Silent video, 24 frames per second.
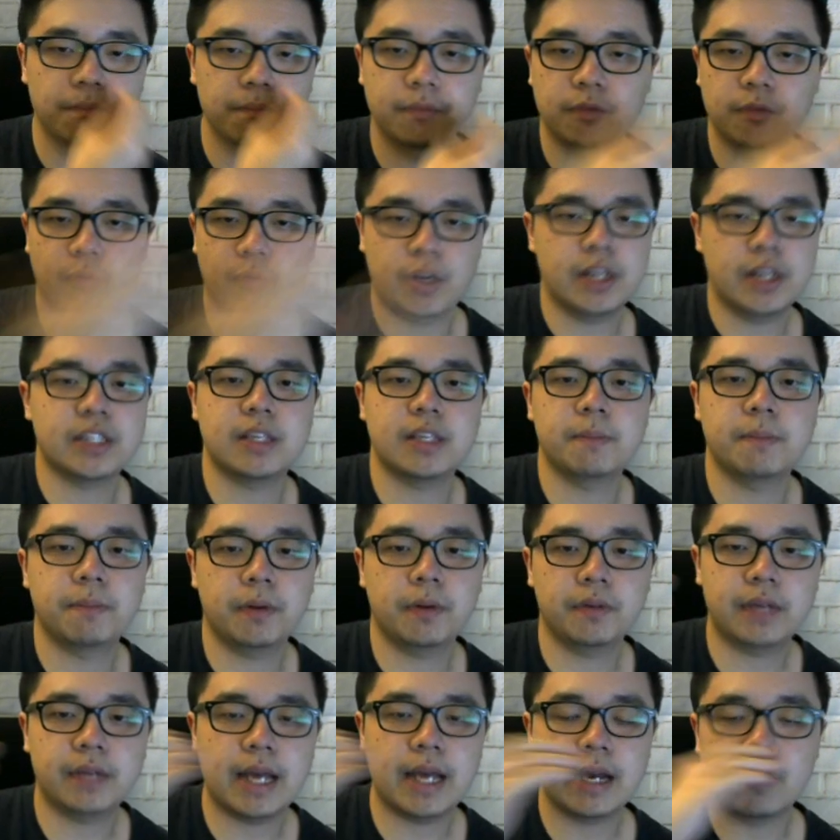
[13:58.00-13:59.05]
very
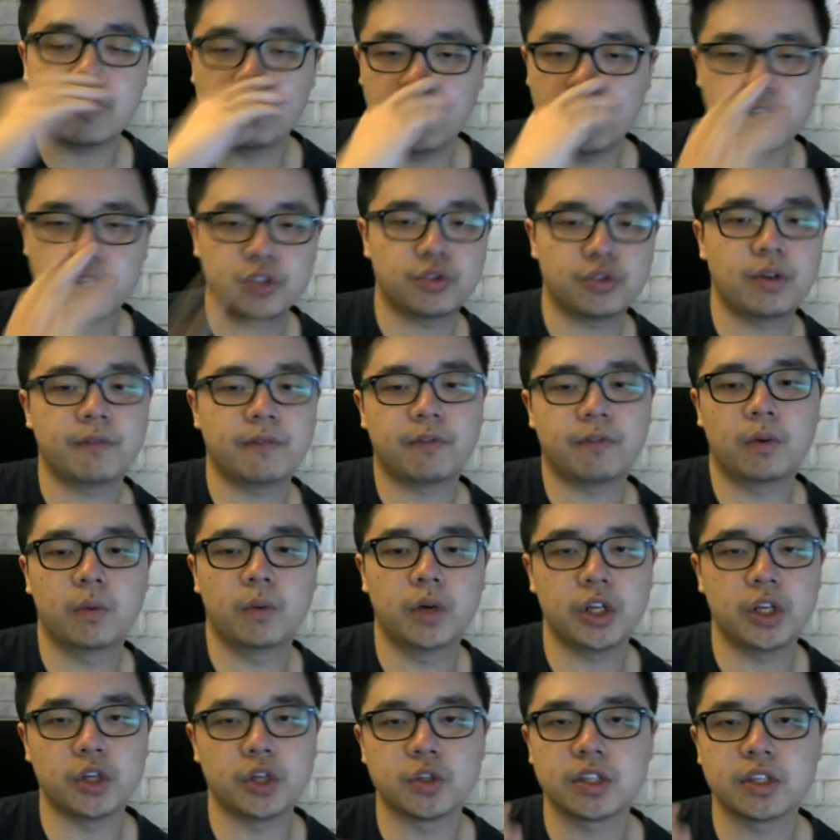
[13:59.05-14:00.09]
simple deck, very
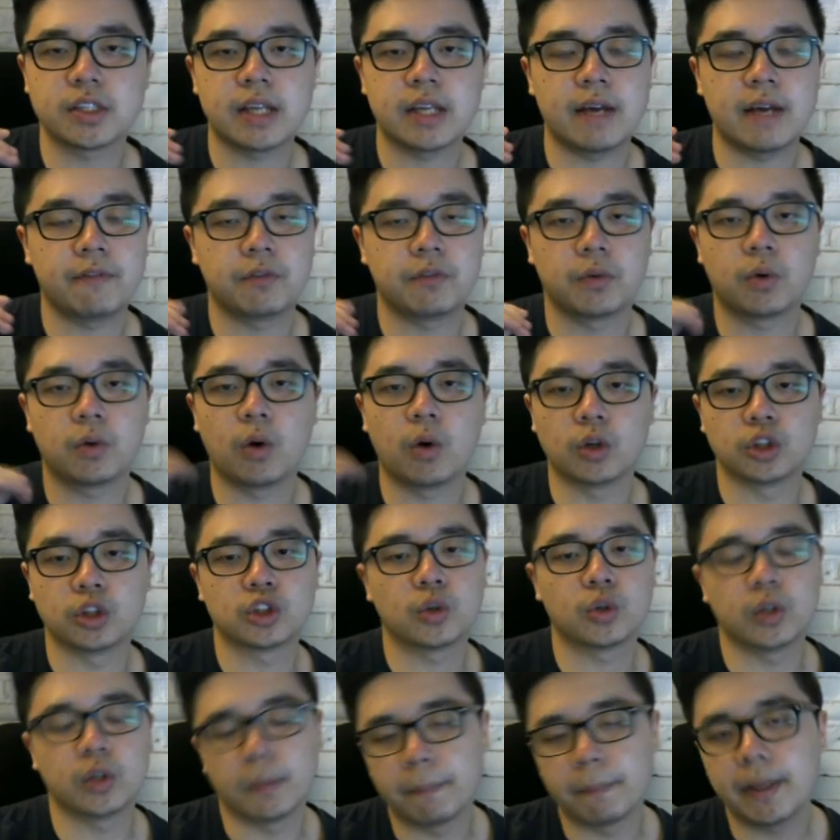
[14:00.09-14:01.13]
straightforward. You just have to
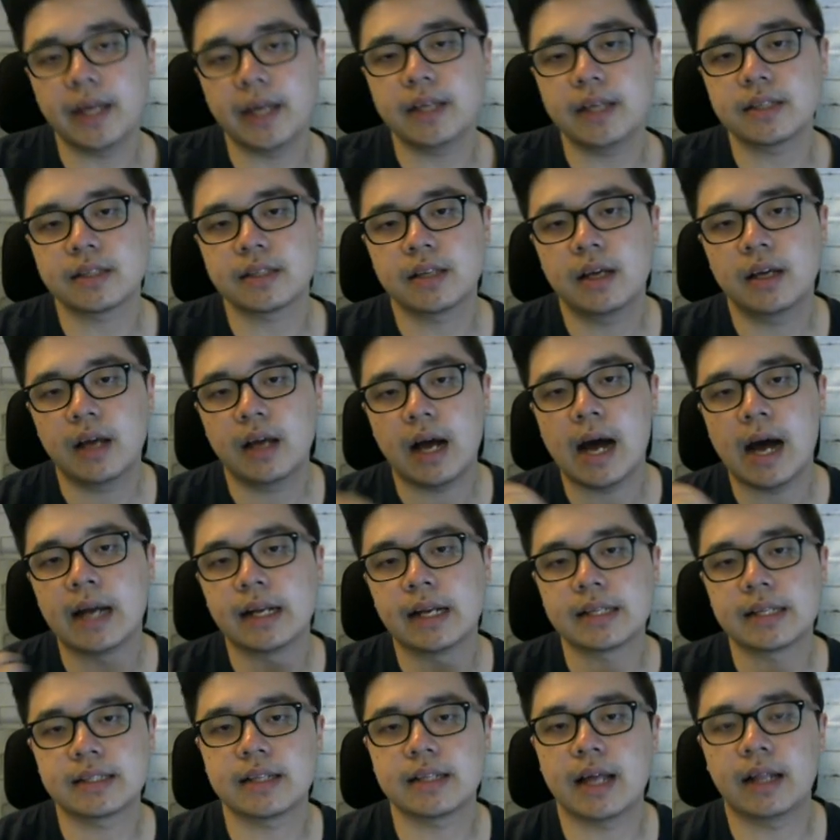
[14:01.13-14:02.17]
control the pace,
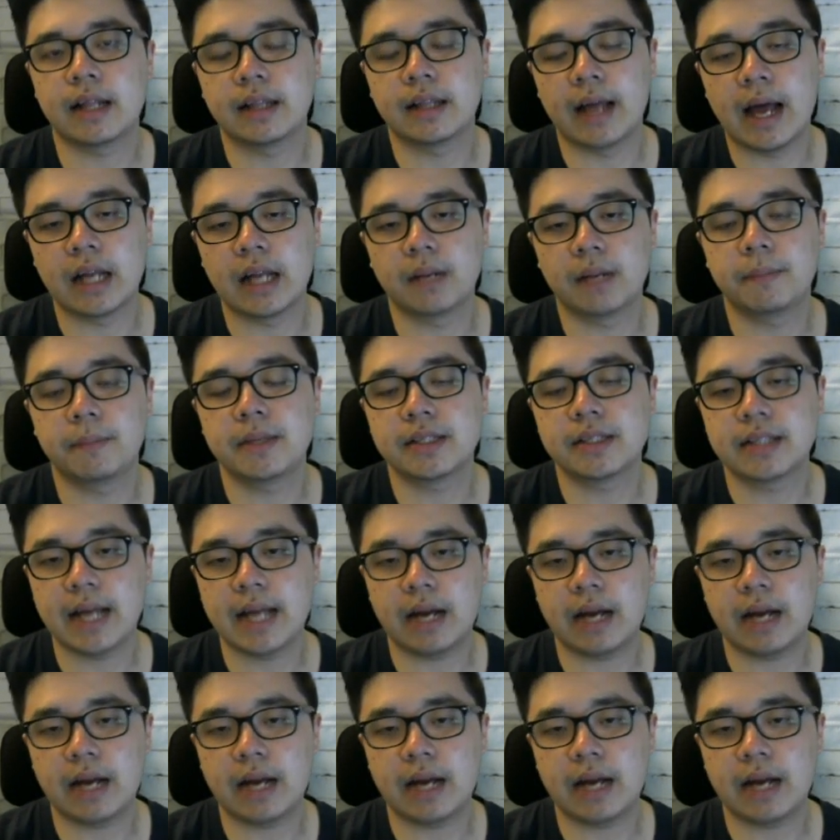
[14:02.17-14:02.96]
understand the enemy's deck,